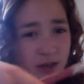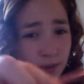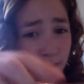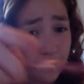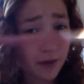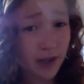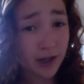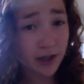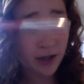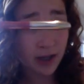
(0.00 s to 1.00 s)
Probably for
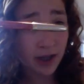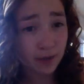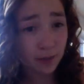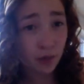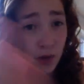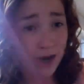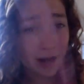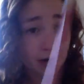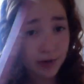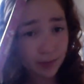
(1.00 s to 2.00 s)
like an, like if I'm going
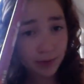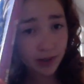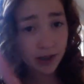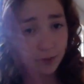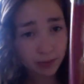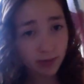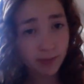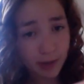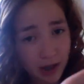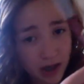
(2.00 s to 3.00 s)
out or something. Probably
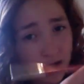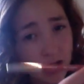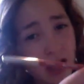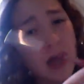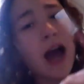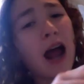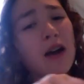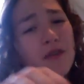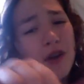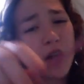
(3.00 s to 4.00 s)
put down. I
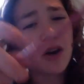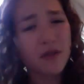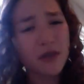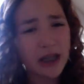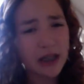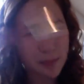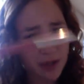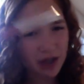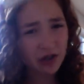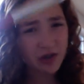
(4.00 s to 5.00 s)
don't even know. I don't even like lip
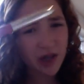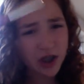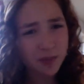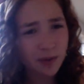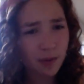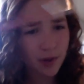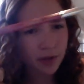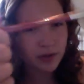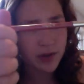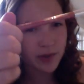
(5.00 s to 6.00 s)
liners. I just bought
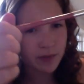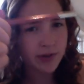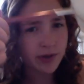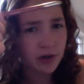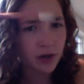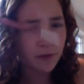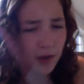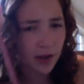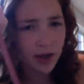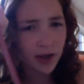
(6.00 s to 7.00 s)
one because it was a dollar and I
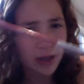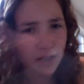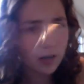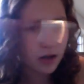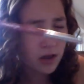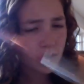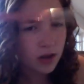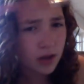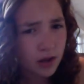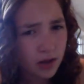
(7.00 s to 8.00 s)
felt like getting it.
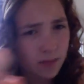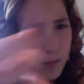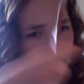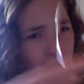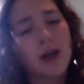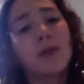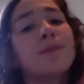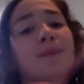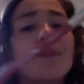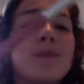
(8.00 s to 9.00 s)
But you know,
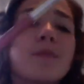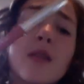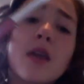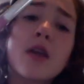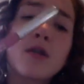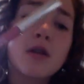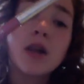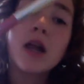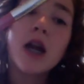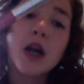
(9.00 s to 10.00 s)

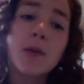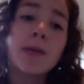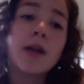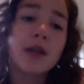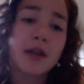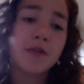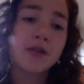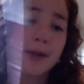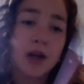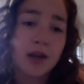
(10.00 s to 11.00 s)
I don't know. Probably like give
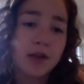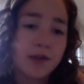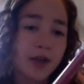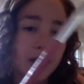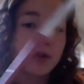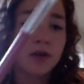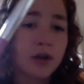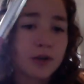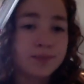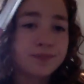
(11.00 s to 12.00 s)
it to my cousin
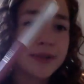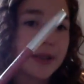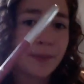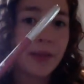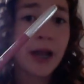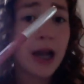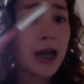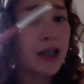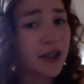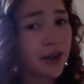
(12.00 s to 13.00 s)
or something.
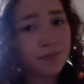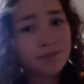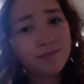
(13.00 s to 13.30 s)
I don't know.